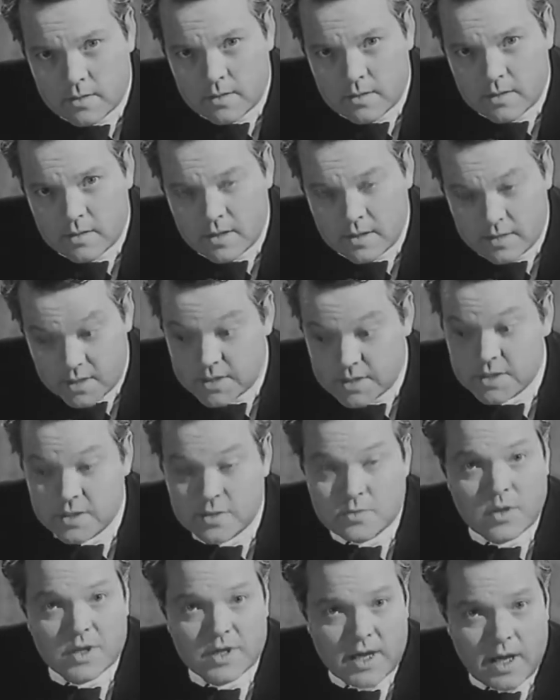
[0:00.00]
And this
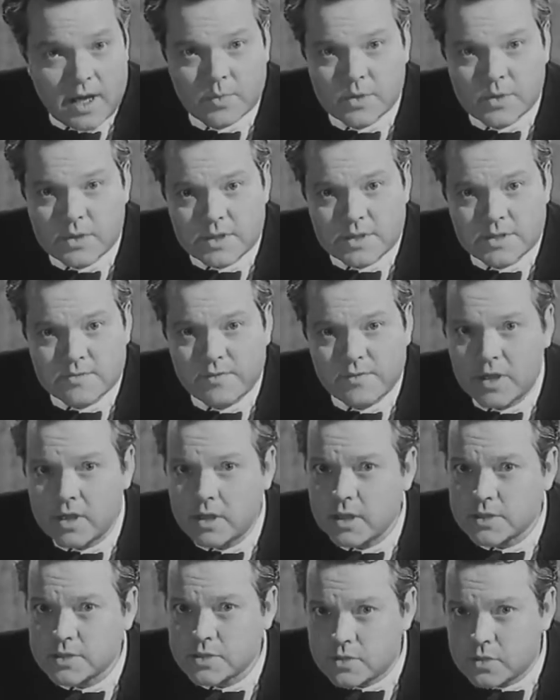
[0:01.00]
is what happened, this
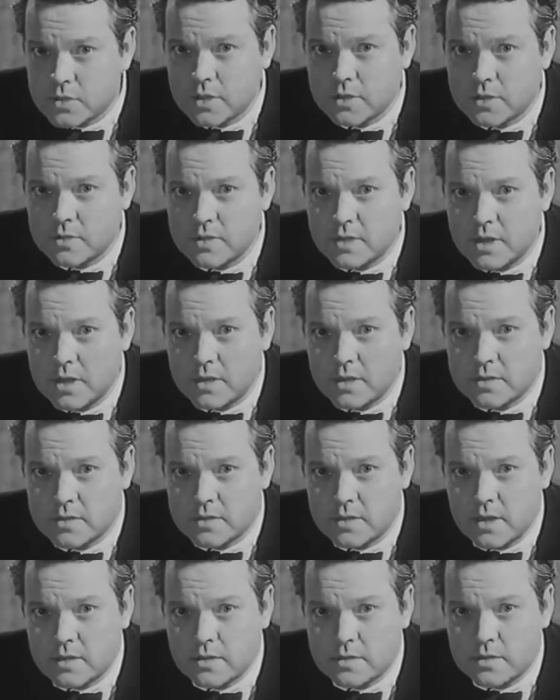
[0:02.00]
very extraordinary
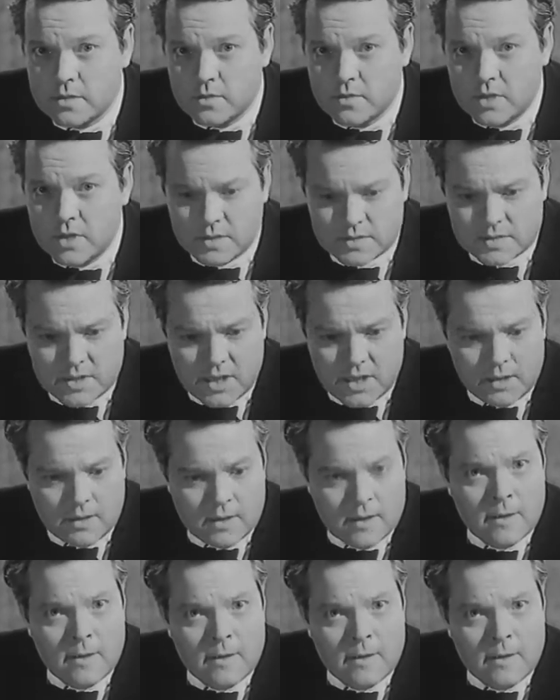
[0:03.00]
and unique thing.